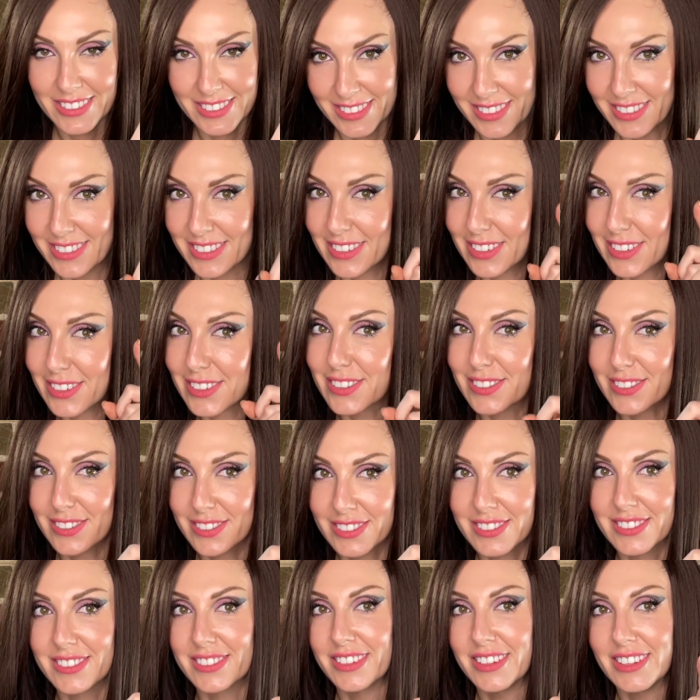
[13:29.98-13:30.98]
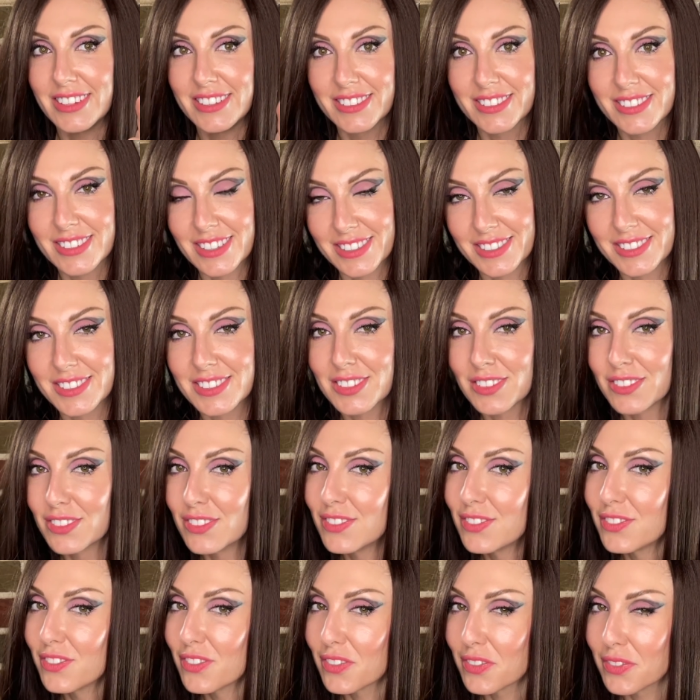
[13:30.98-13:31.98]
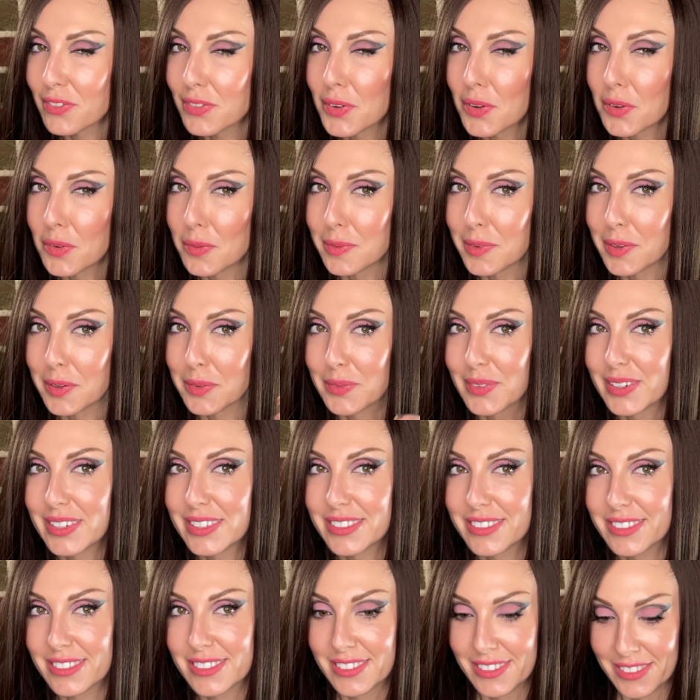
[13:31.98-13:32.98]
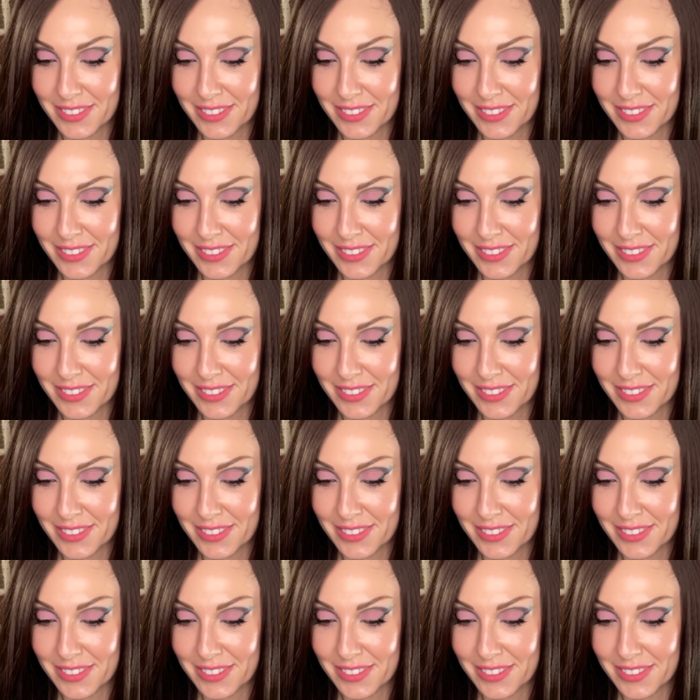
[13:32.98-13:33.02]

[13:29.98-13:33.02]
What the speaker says: still needs its full moments.